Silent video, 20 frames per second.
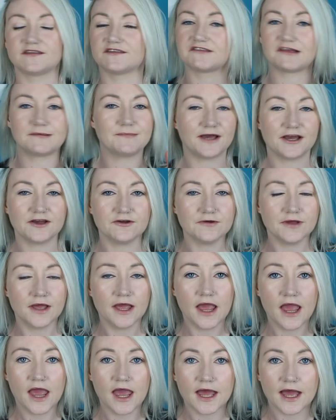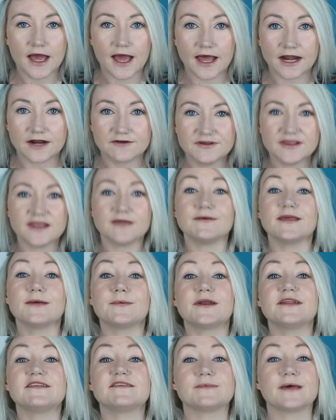somehow, and I really
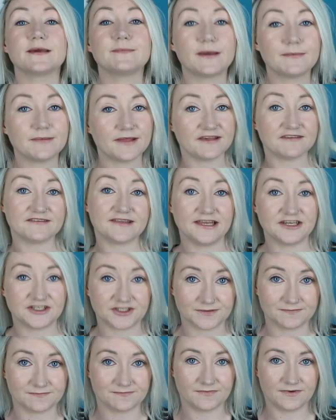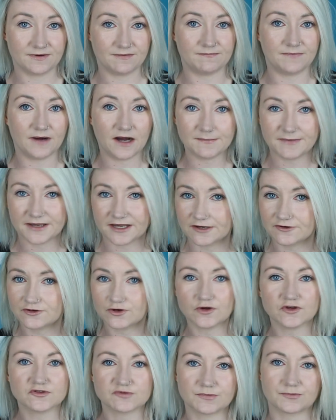wanted to play my PlayStation. But my
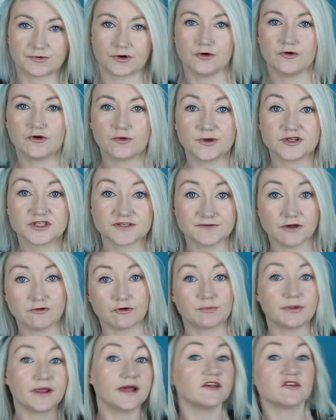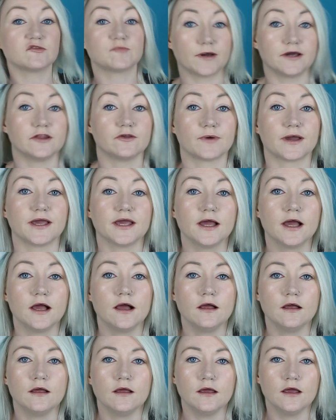controllers were broke, which I've now replaced by the way,
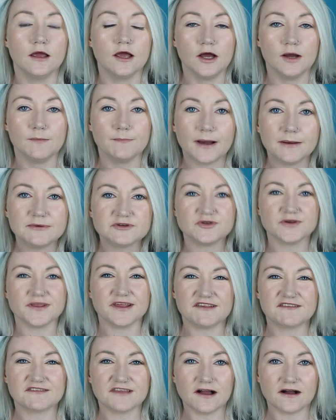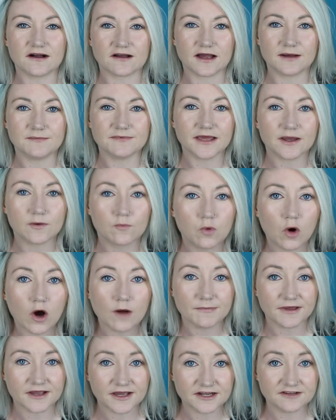But I was really stuck. I'm like, what
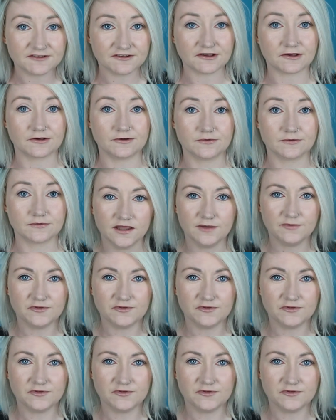am I gonna do? There